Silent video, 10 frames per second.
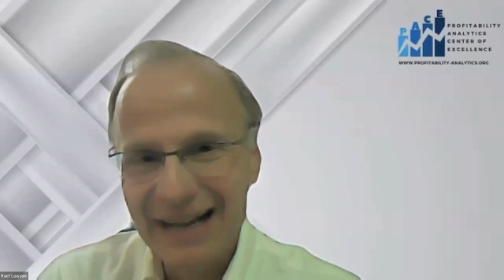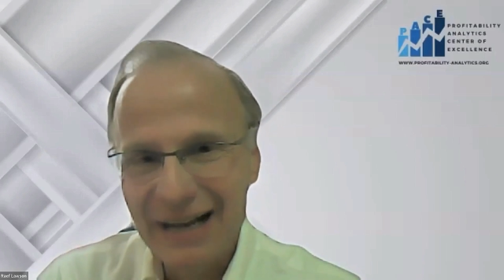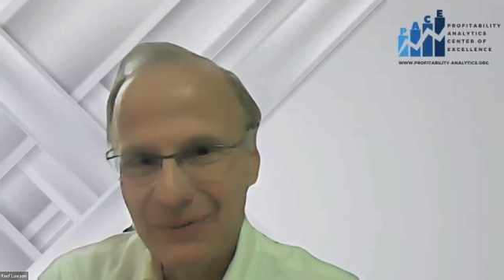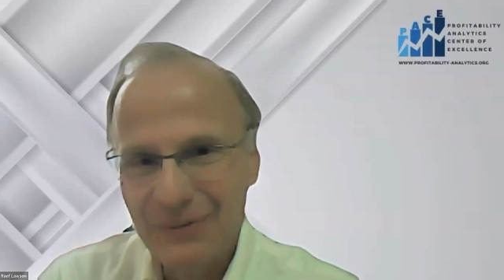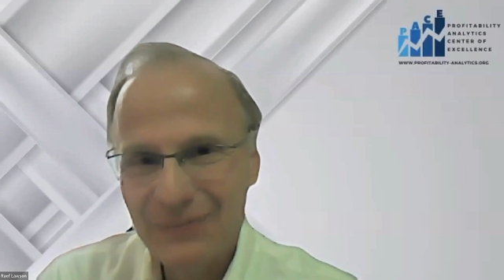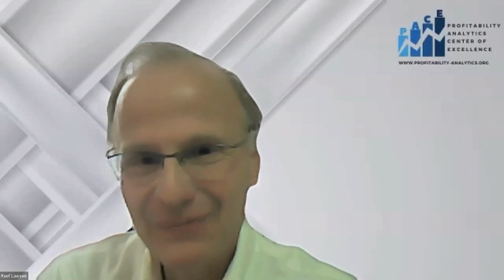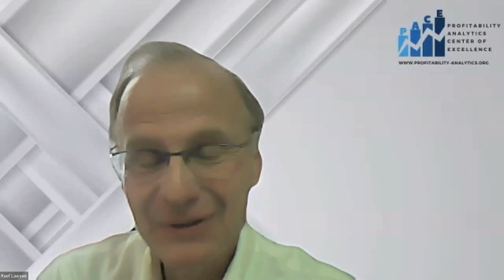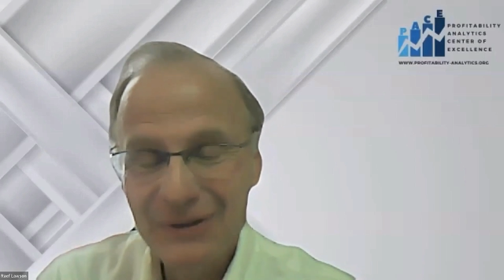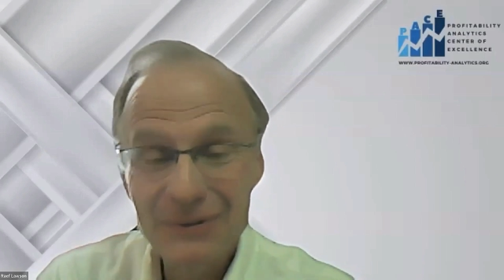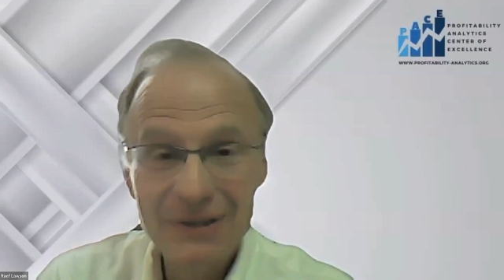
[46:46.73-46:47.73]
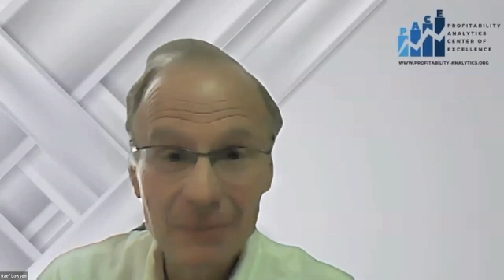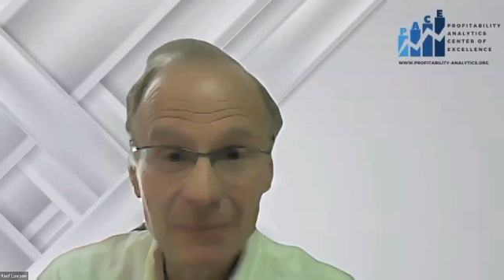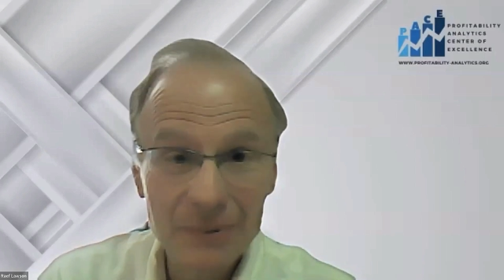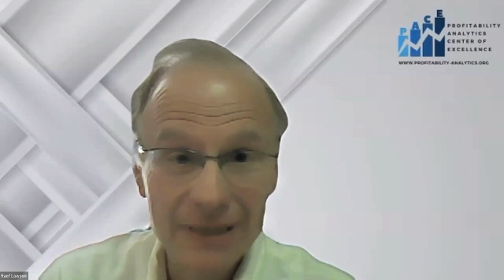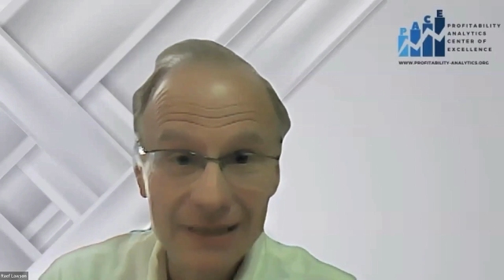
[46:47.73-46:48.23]
how few
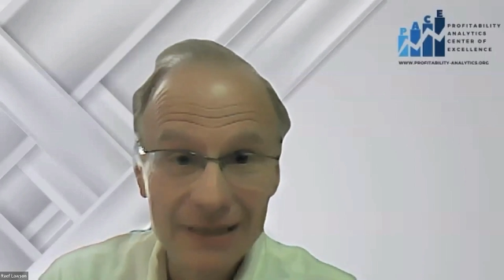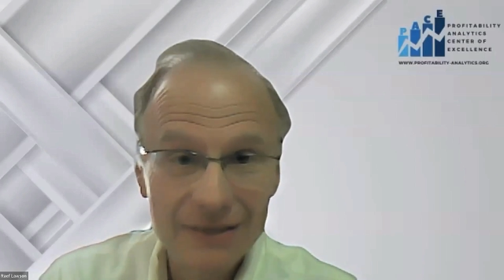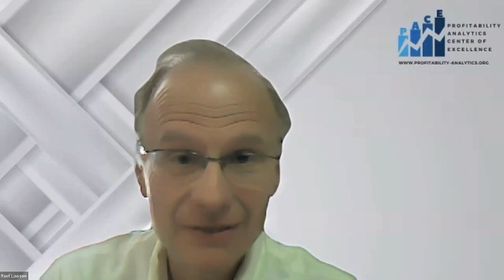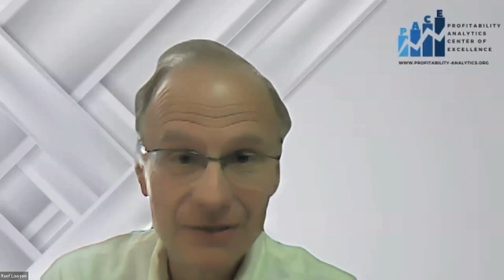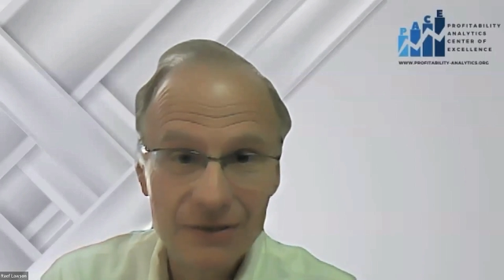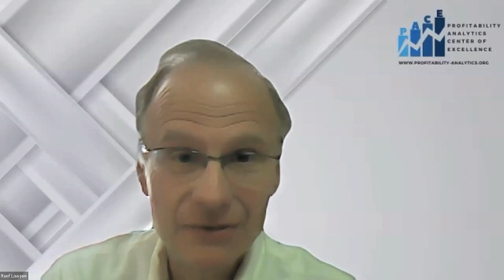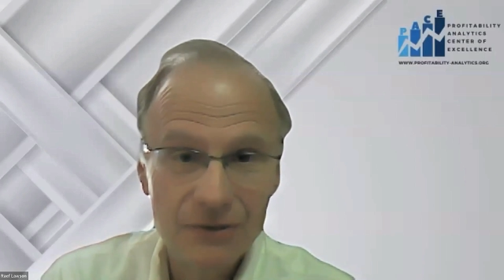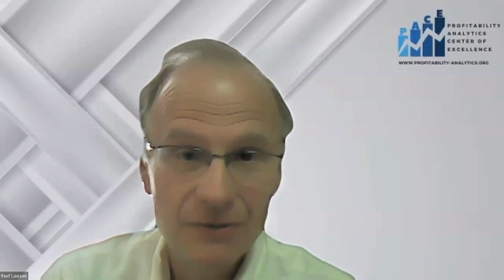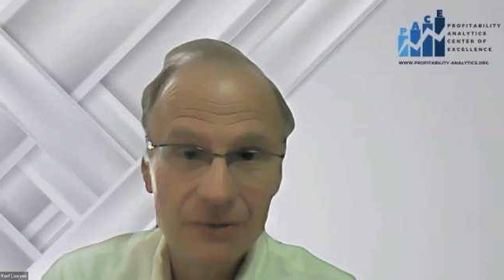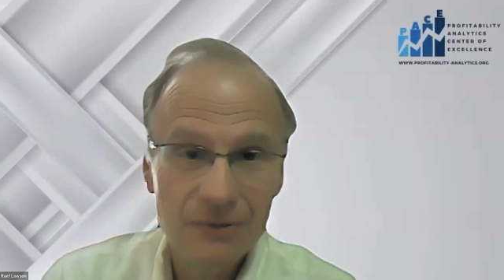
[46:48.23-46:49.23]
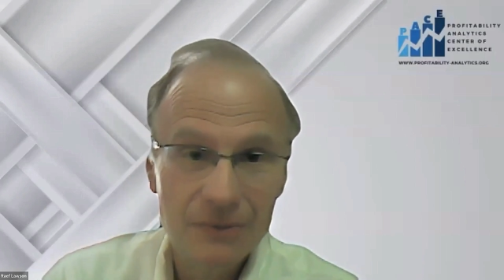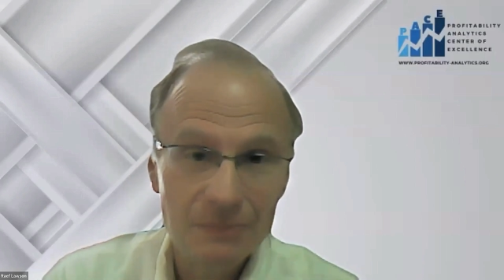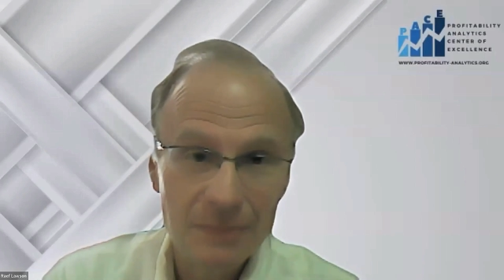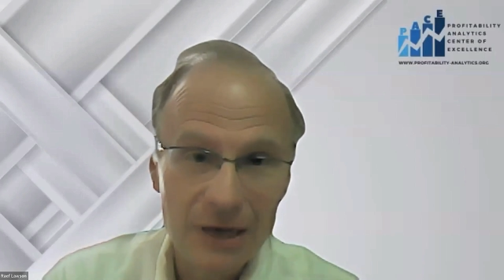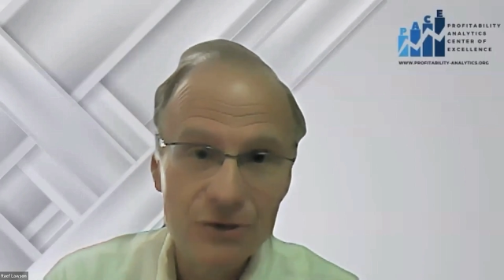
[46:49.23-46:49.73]
companies
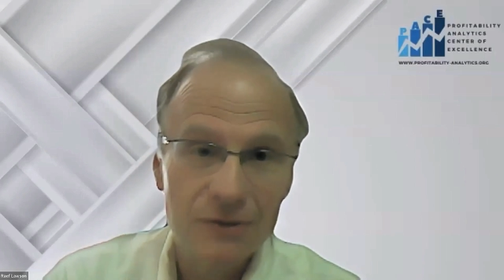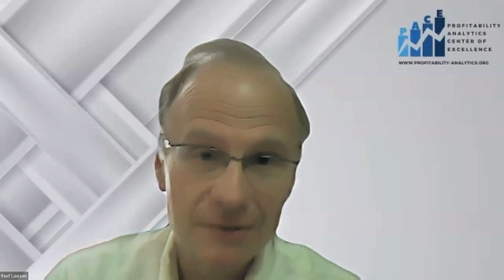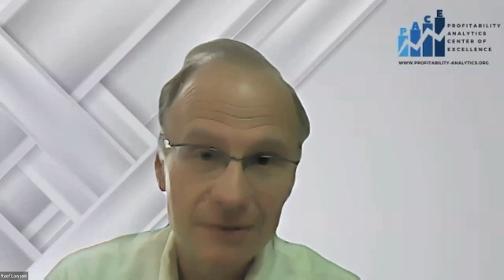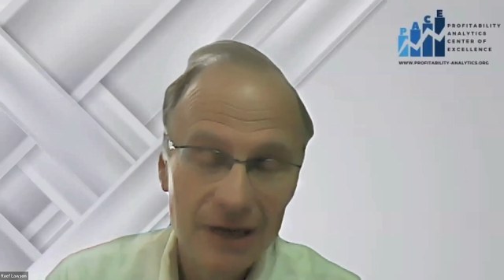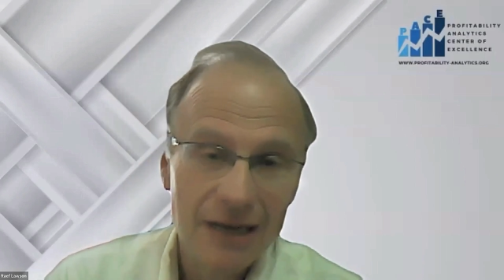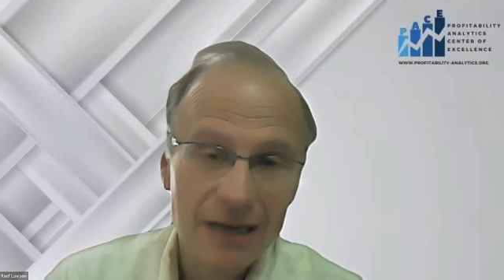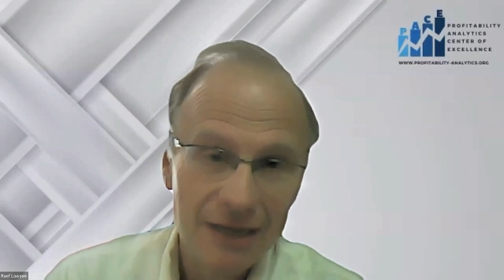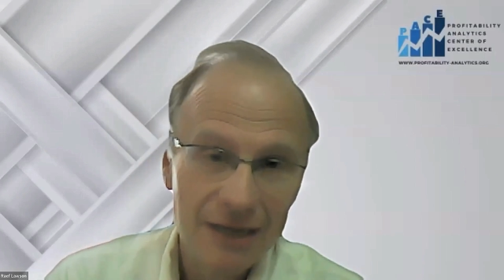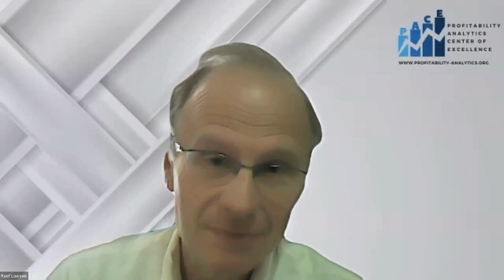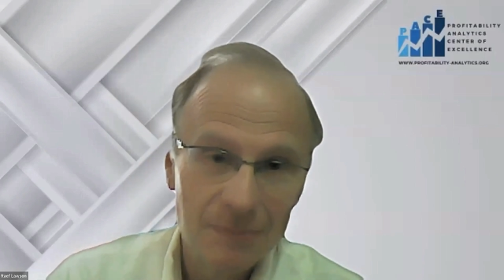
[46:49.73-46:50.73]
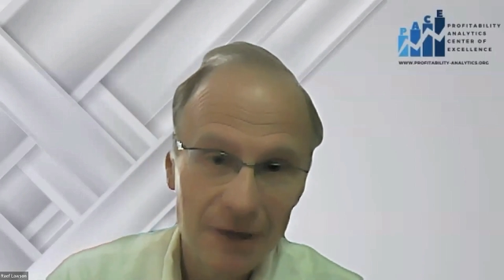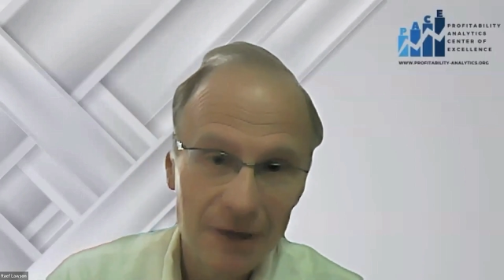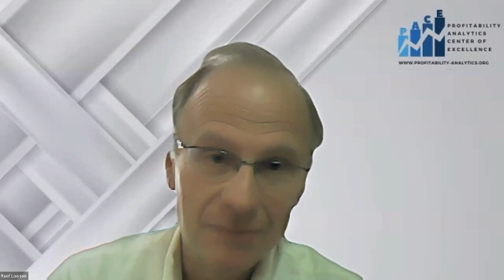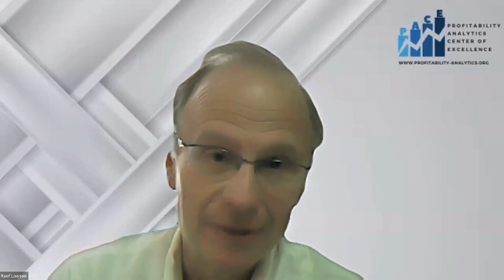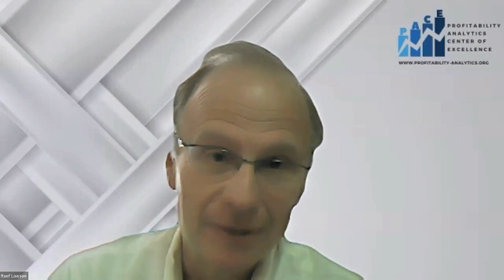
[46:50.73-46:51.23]
do measure customer
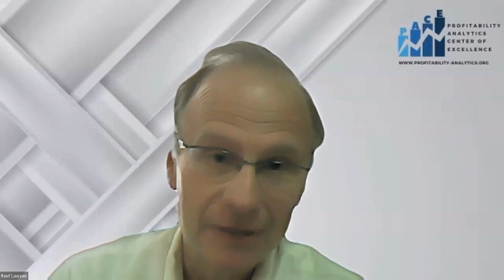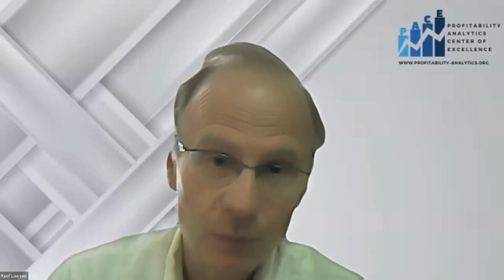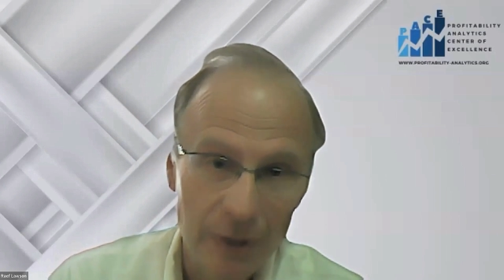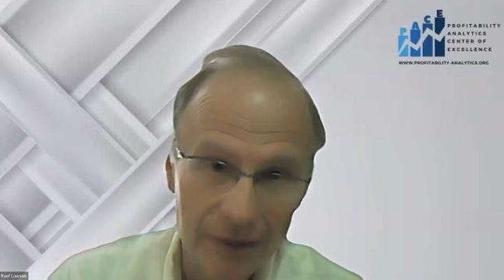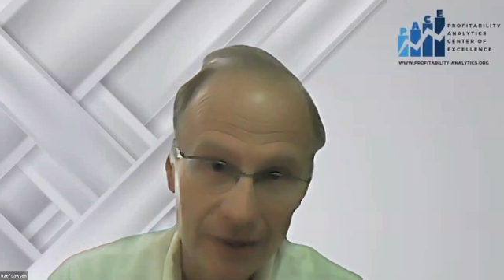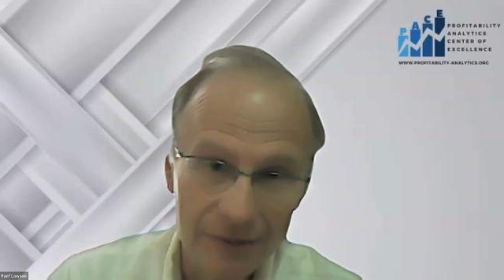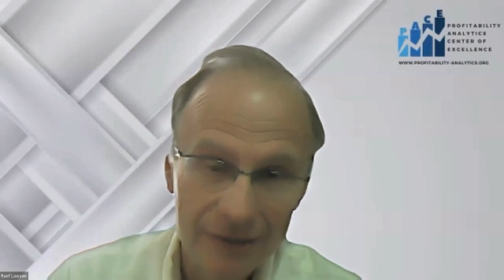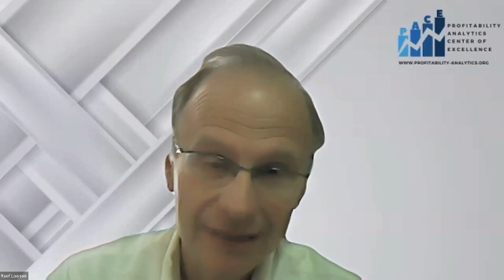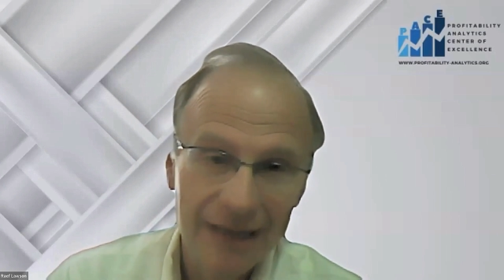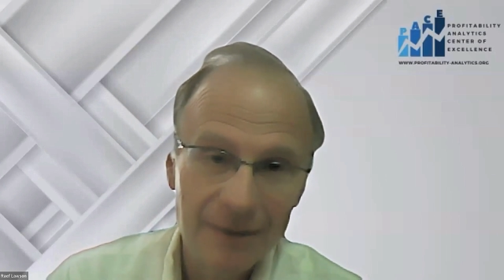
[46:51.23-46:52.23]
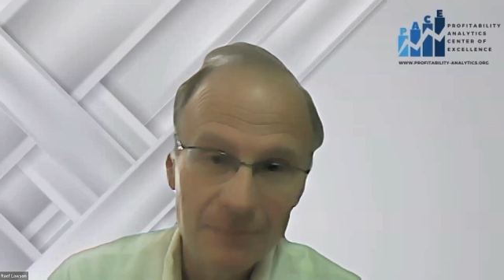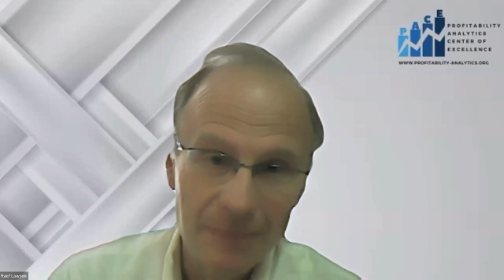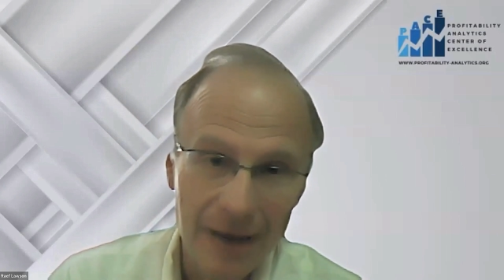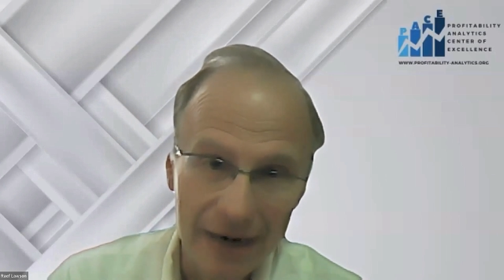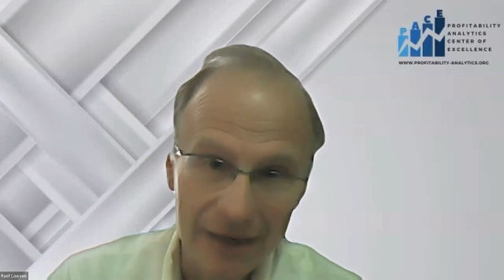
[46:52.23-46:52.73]
profitability well
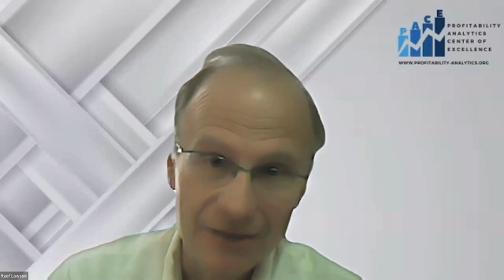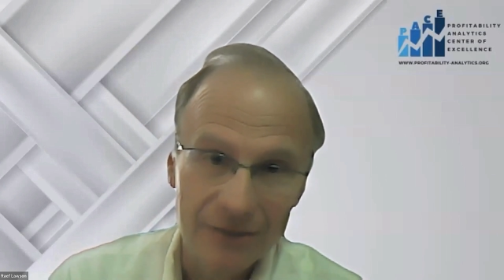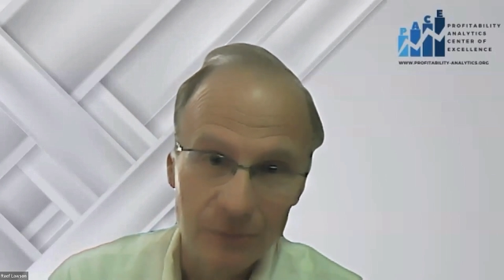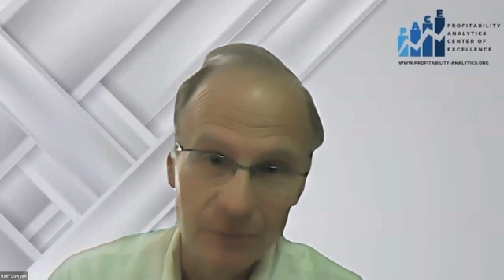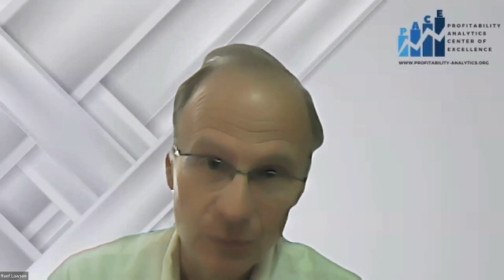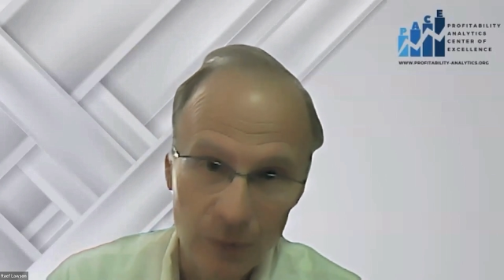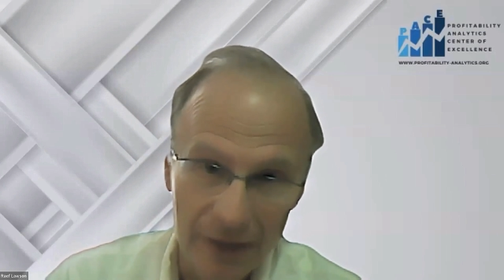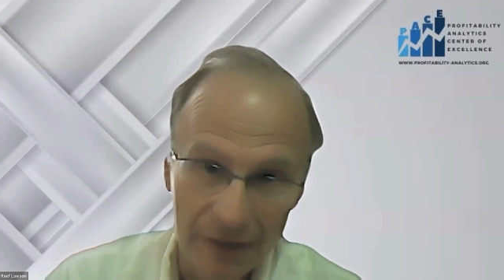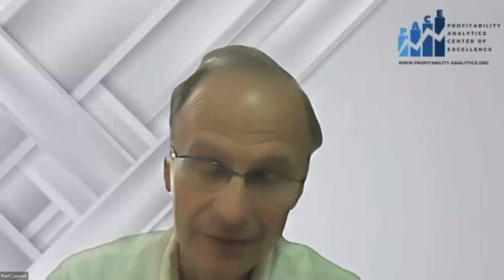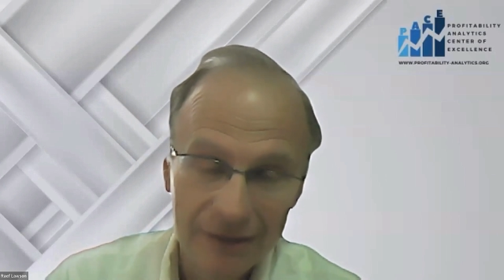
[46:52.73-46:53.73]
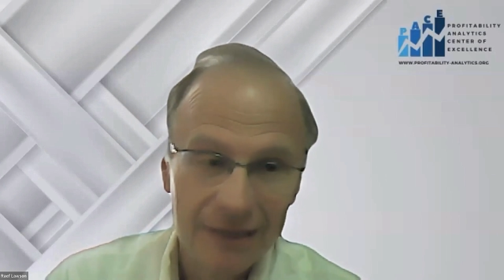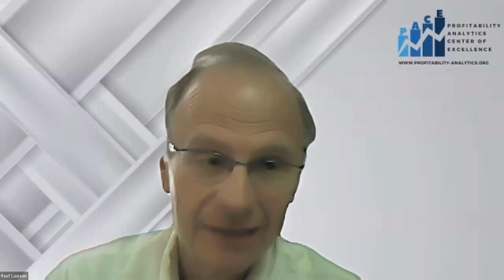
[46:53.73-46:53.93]
and manage it well.